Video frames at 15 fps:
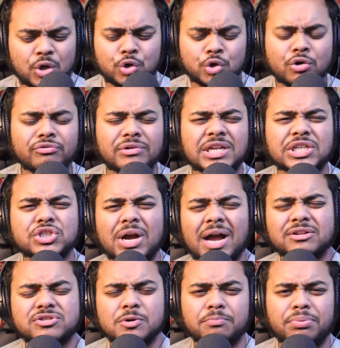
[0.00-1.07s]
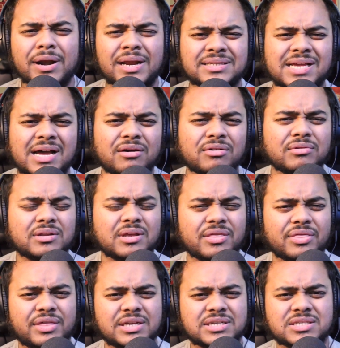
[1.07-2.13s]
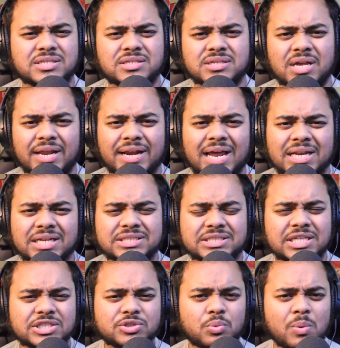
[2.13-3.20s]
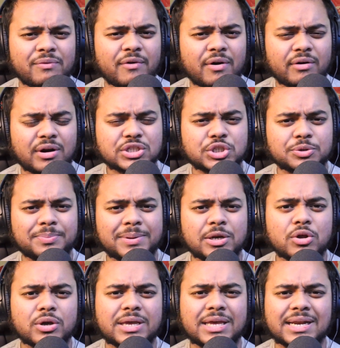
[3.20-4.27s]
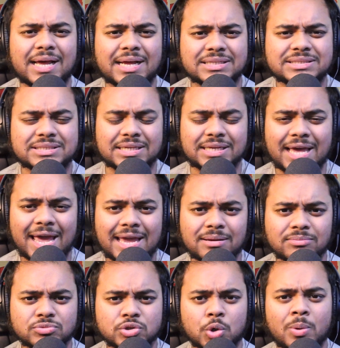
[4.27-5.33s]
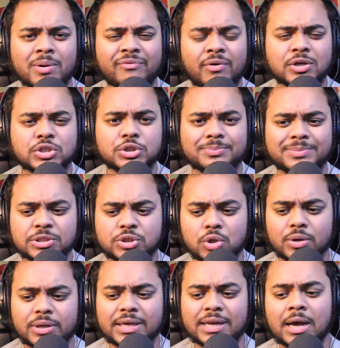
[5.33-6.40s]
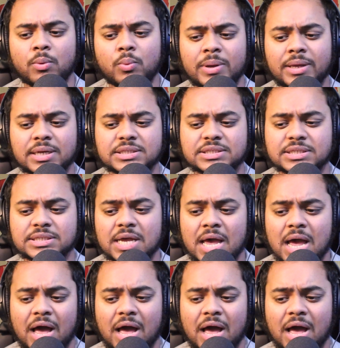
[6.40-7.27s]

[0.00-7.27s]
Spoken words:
Not really sure how to break down this analysis, whether I should be looking at games or whether I should be looking at weaknesses.